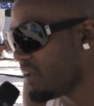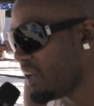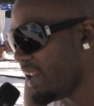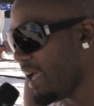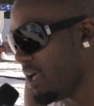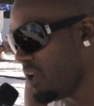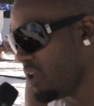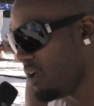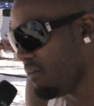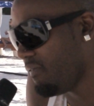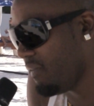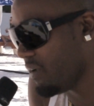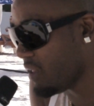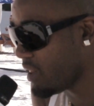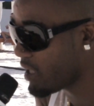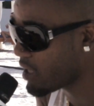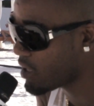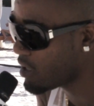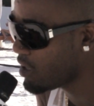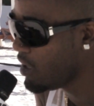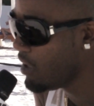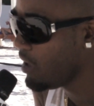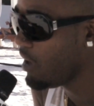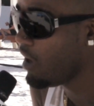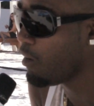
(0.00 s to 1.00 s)
And now that I feel
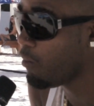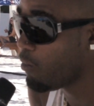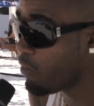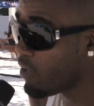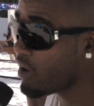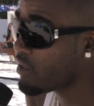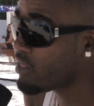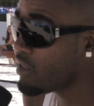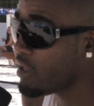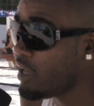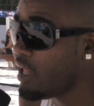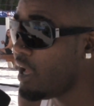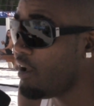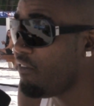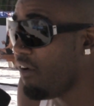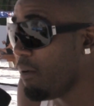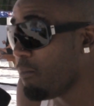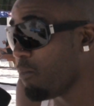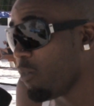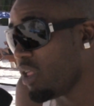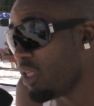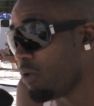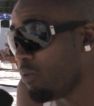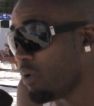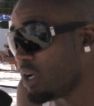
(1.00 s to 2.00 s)
like I'm worthy enough,
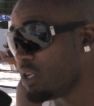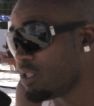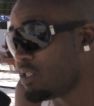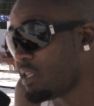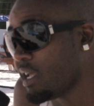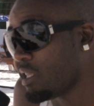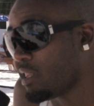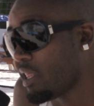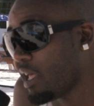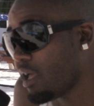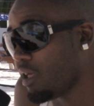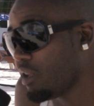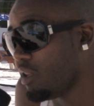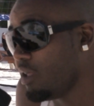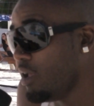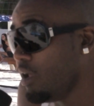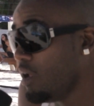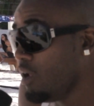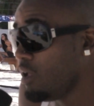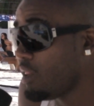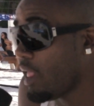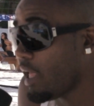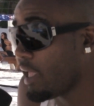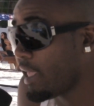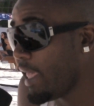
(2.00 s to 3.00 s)
I'm really want to take that
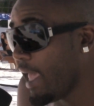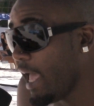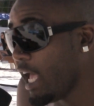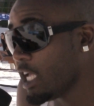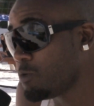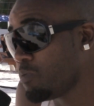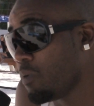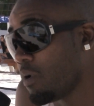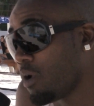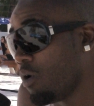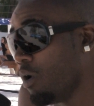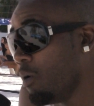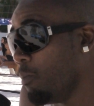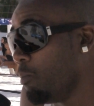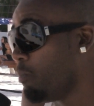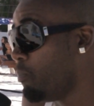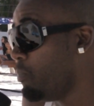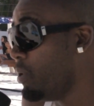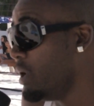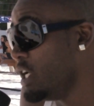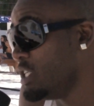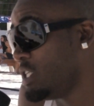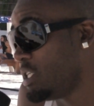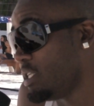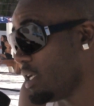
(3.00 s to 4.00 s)
gas pedal and
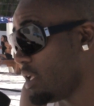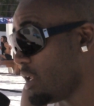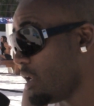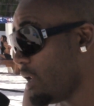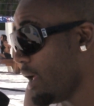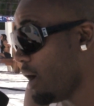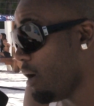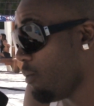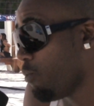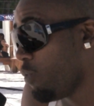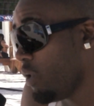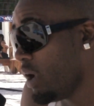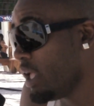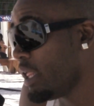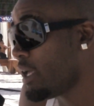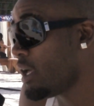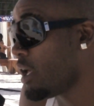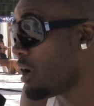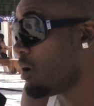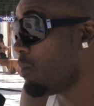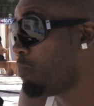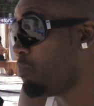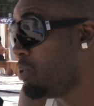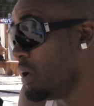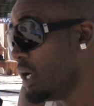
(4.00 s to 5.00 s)
push it, you know. I'm really
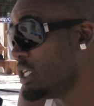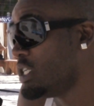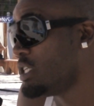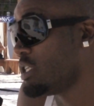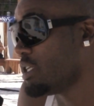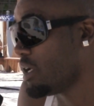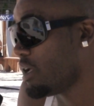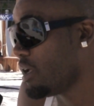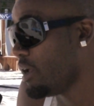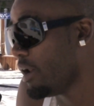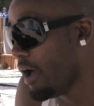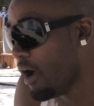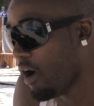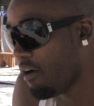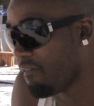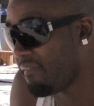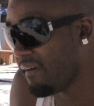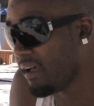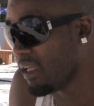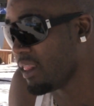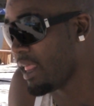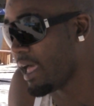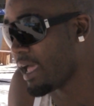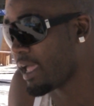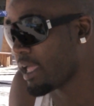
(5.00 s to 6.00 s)
going to push it, you know. I
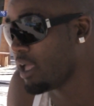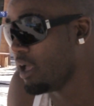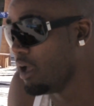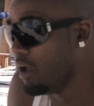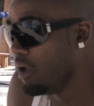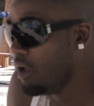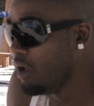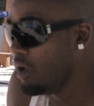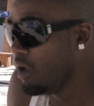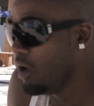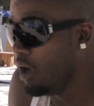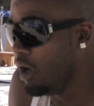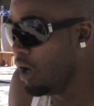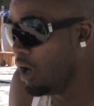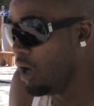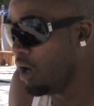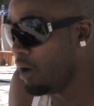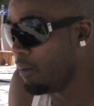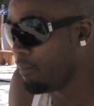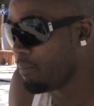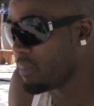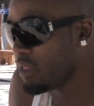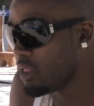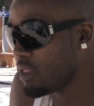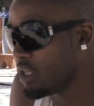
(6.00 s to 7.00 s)
felt like
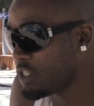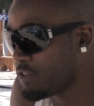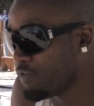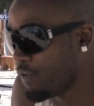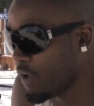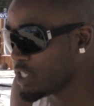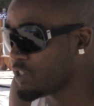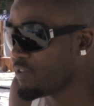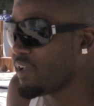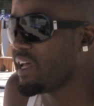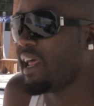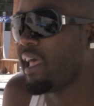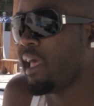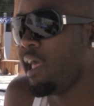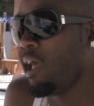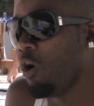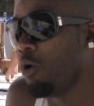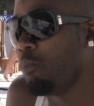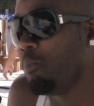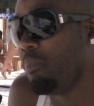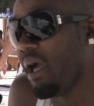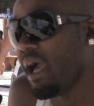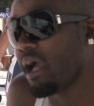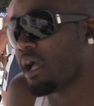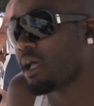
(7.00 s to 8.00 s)
this first fight I
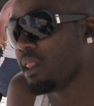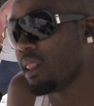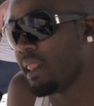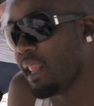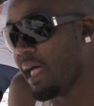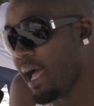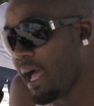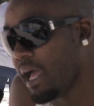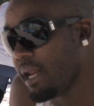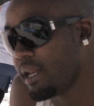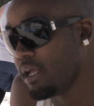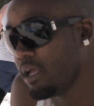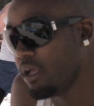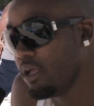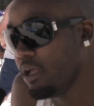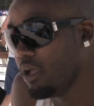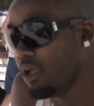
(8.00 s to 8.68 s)
held back a lot.